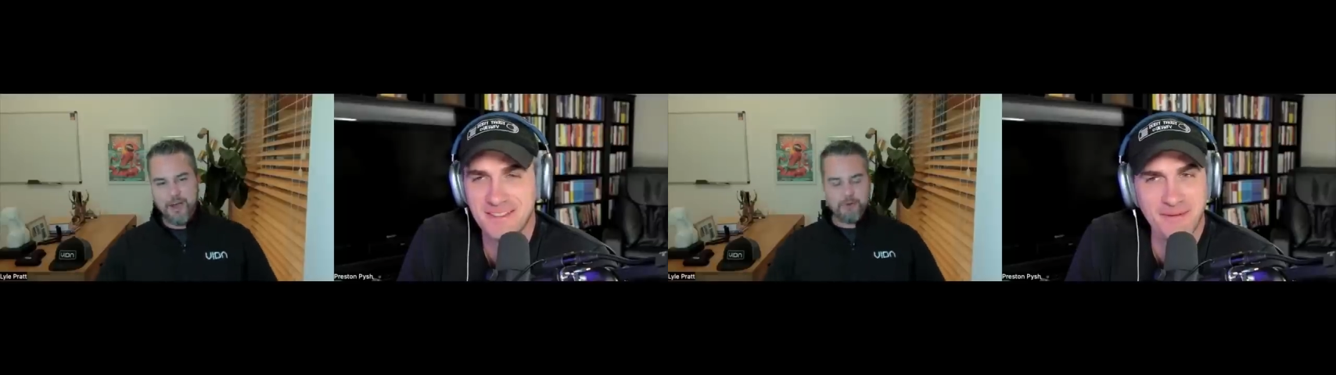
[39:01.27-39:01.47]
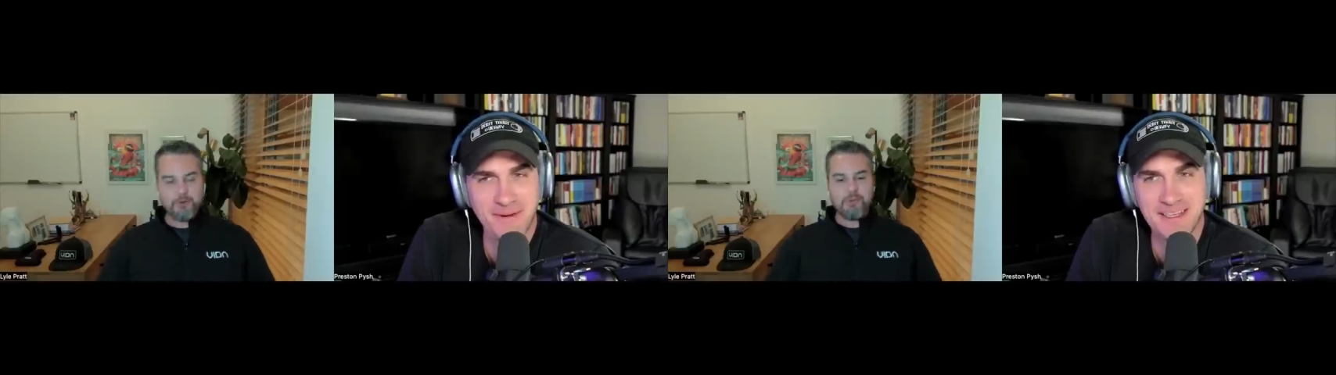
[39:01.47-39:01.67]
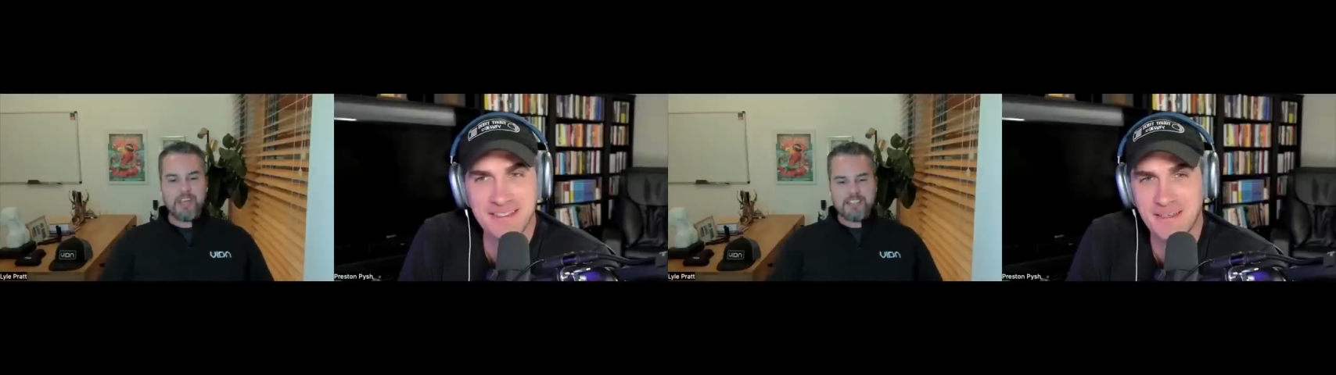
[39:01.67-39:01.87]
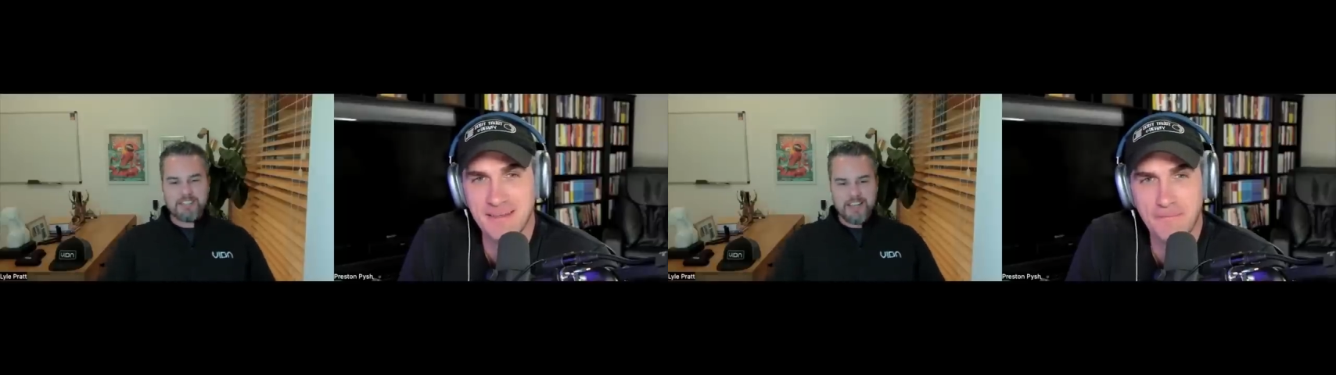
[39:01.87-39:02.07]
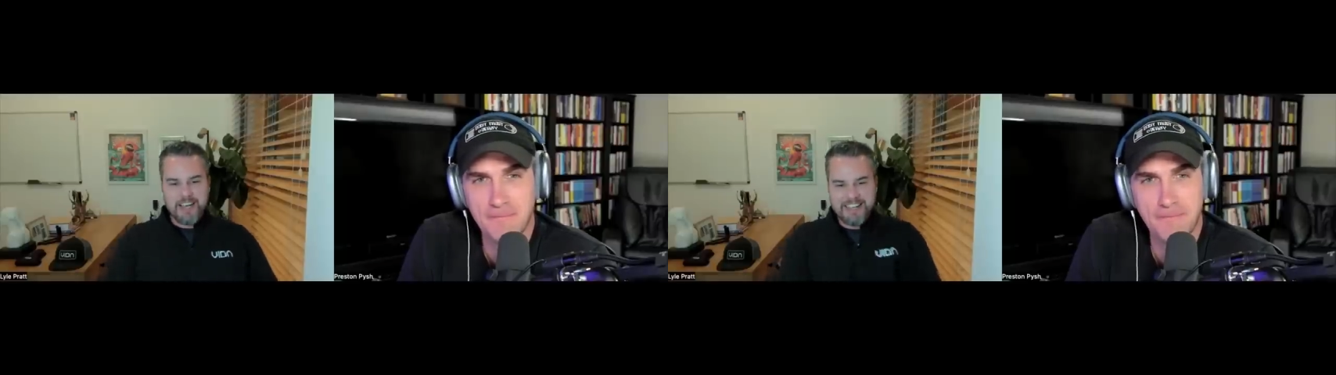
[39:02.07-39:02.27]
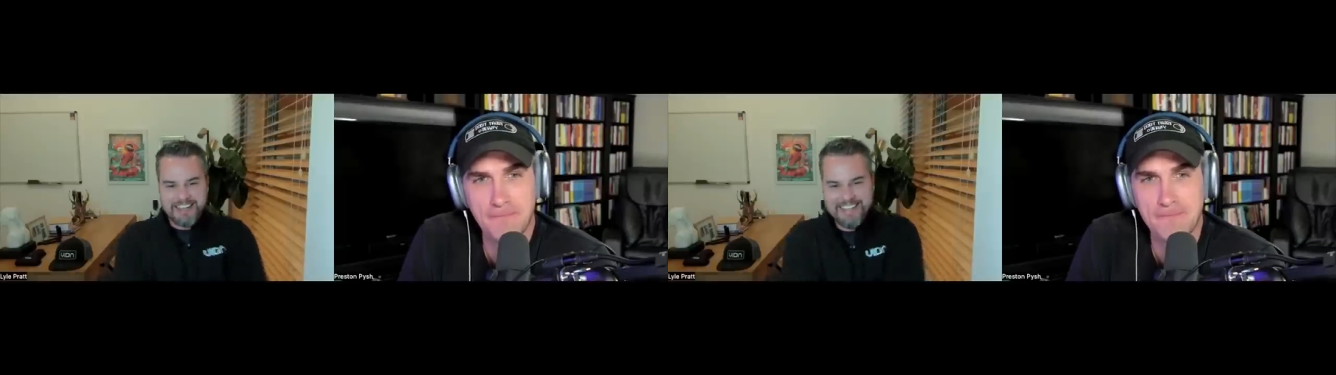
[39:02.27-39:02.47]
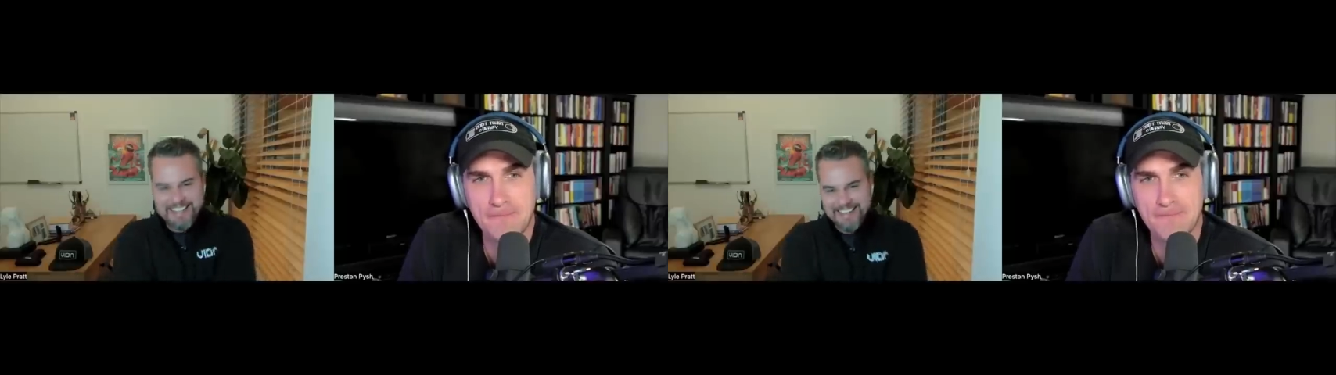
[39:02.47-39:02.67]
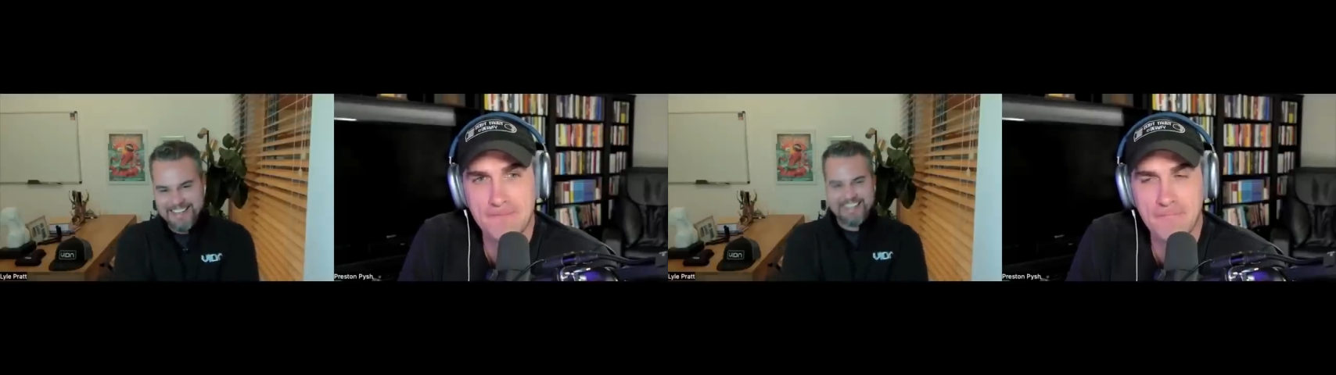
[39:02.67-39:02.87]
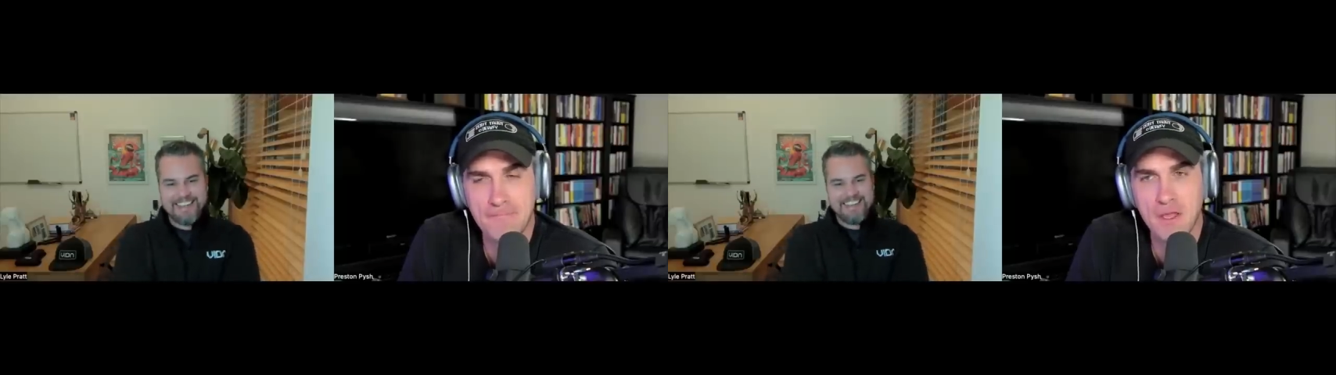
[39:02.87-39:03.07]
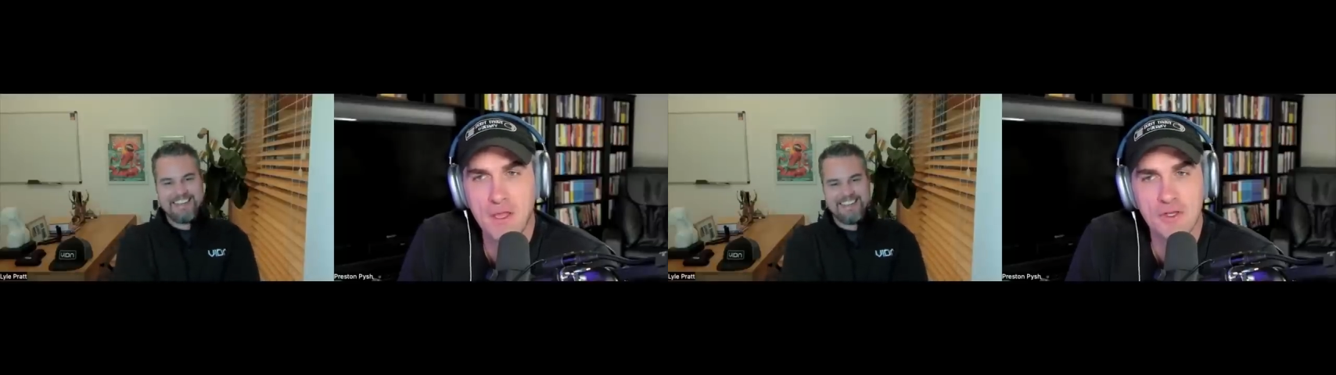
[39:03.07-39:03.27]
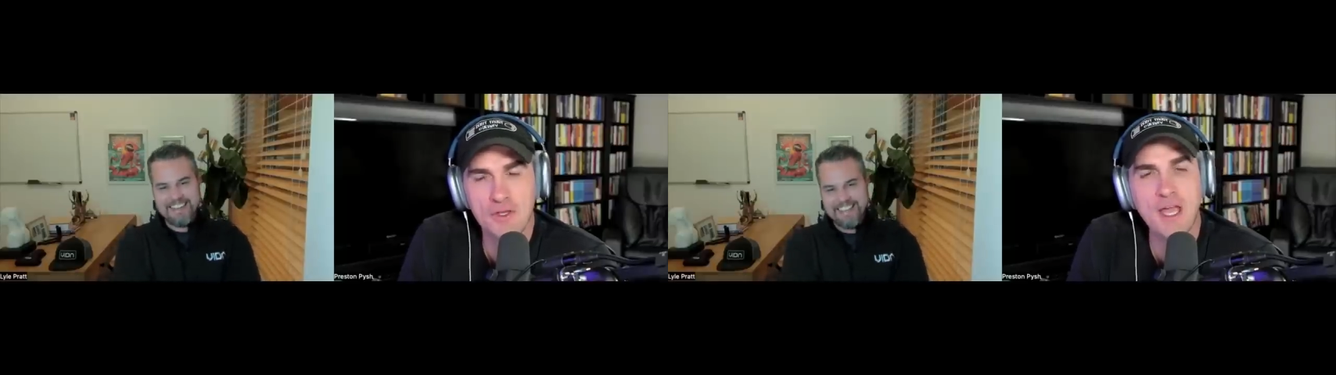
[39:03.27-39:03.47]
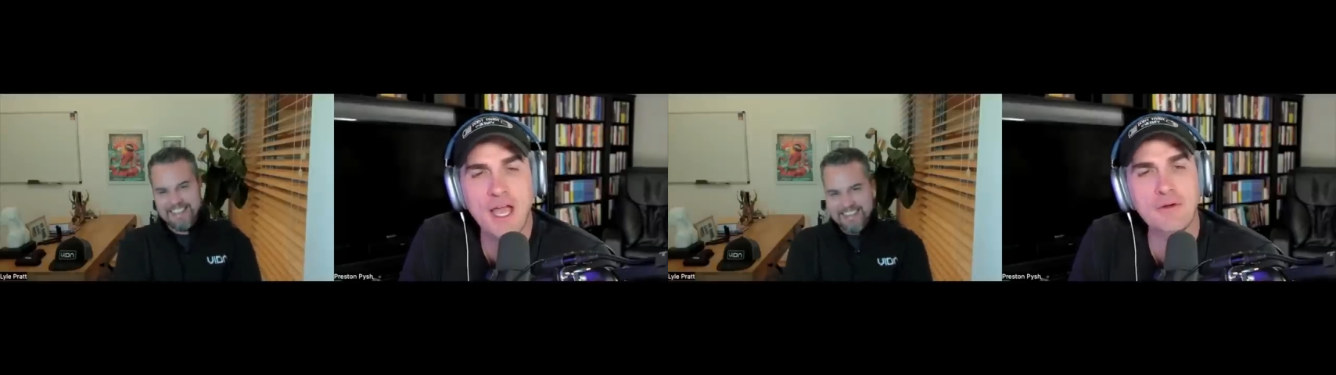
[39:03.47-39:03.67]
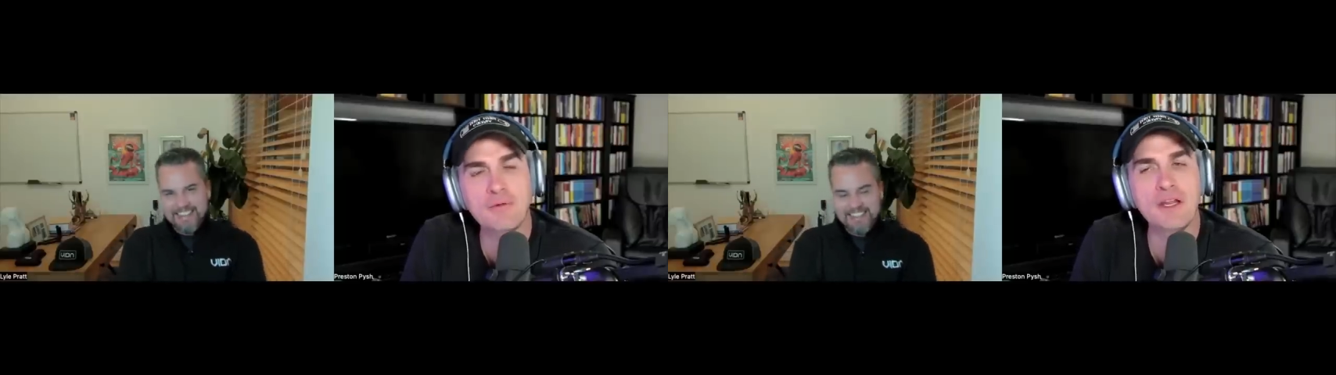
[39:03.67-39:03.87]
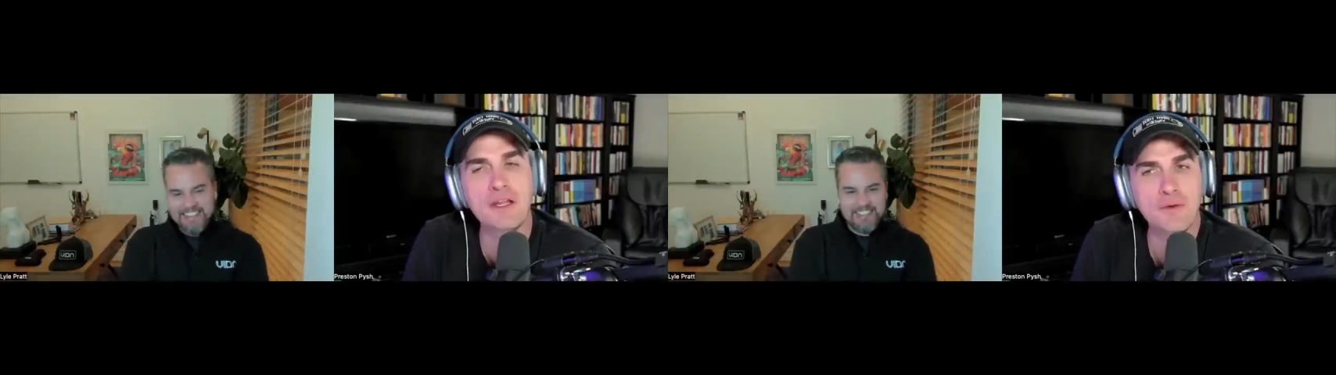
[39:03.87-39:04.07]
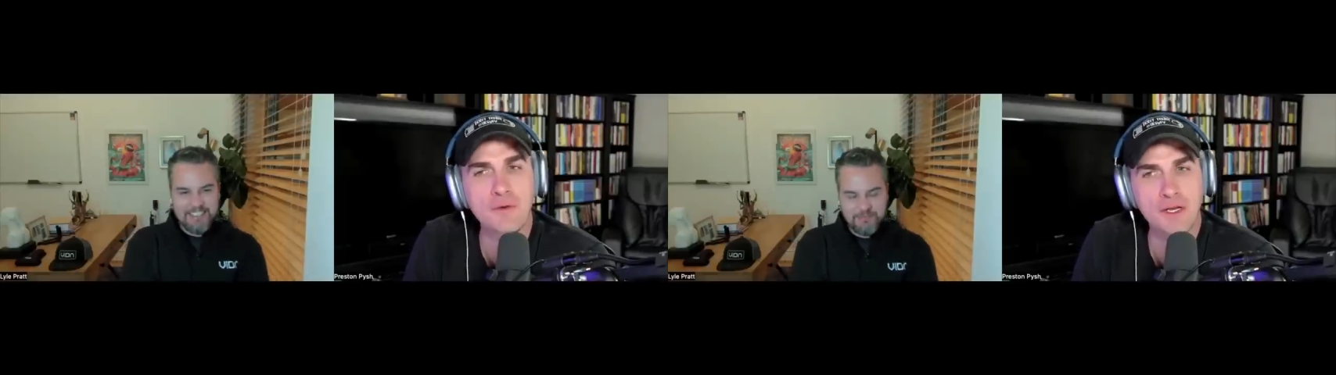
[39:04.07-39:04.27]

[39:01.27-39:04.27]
Speaker 1: overpaid socks. you kind of run into an